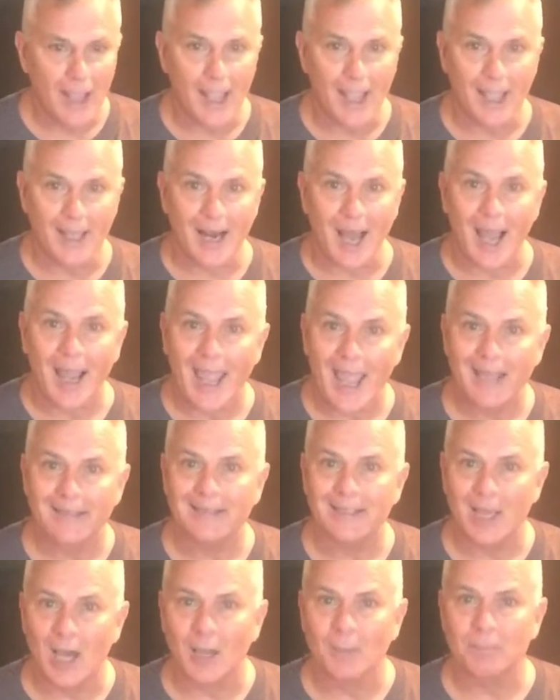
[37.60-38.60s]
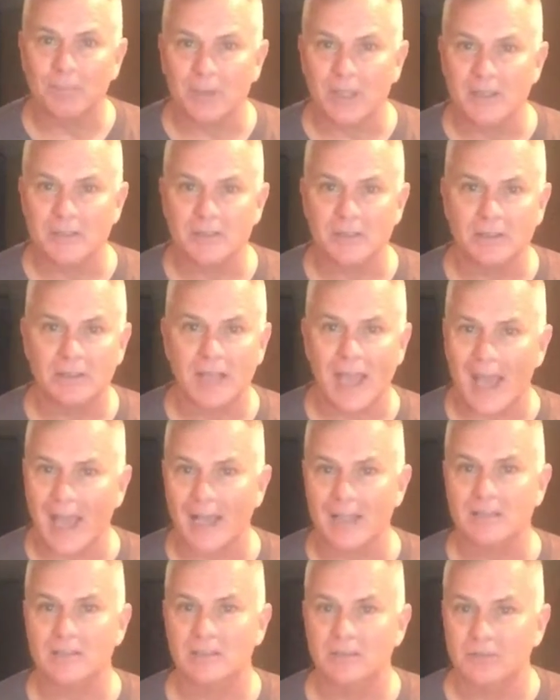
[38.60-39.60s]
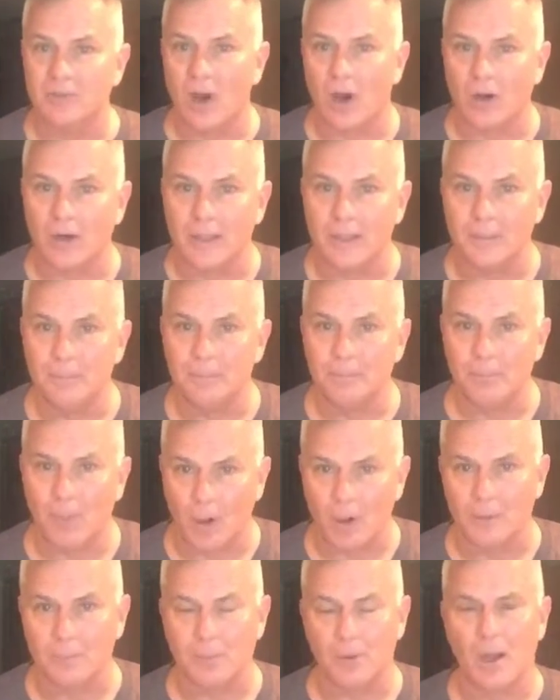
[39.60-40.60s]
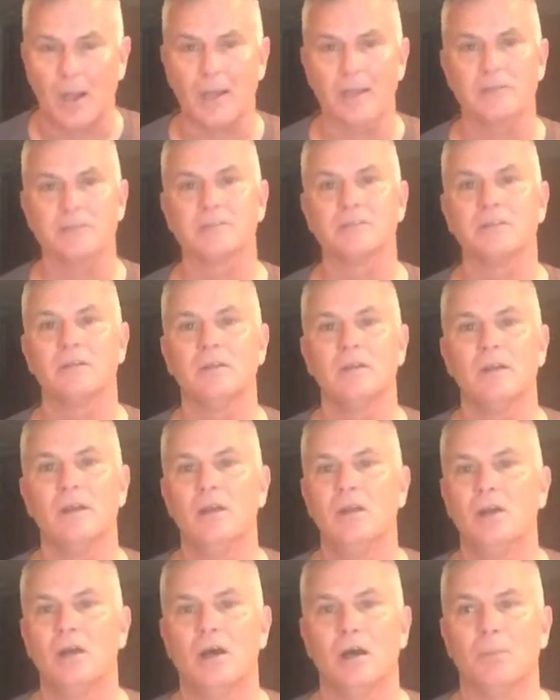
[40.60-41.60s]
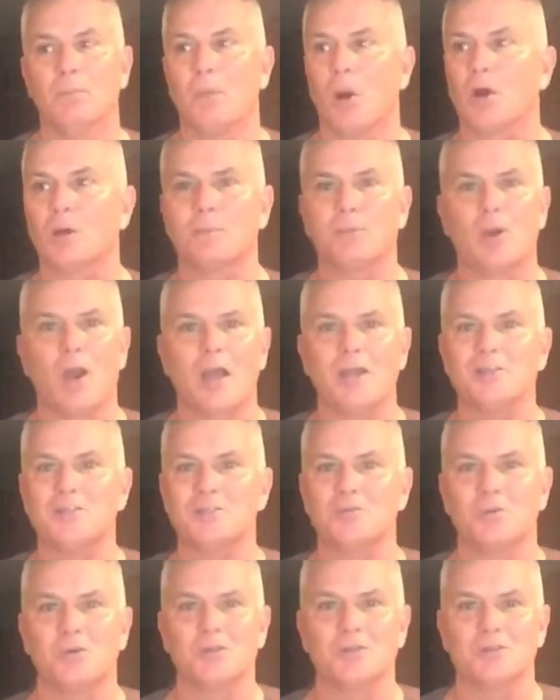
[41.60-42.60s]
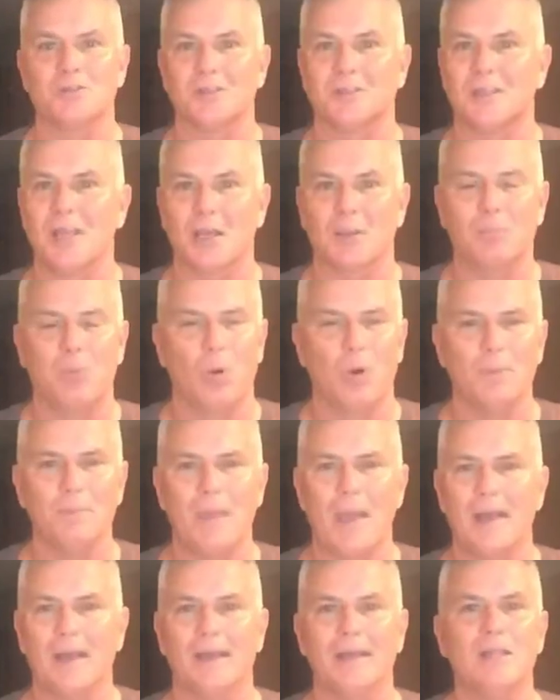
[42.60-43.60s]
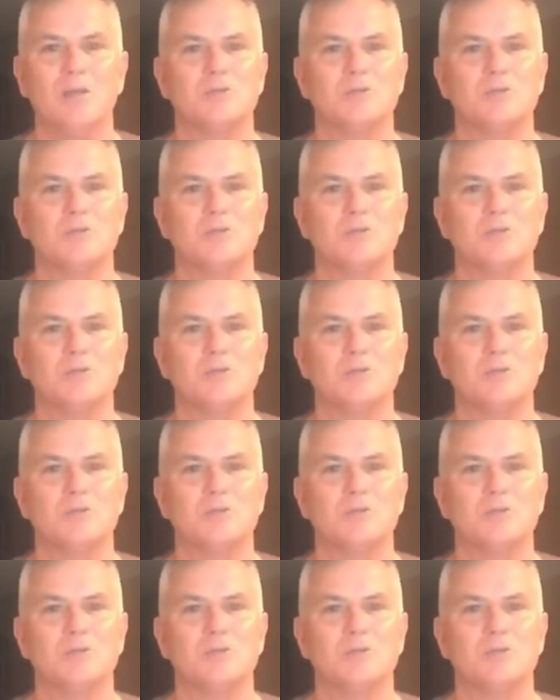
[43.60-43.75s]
And I had the unpleasant task of guarding Mark Price. Mark Price was the Tech point man, and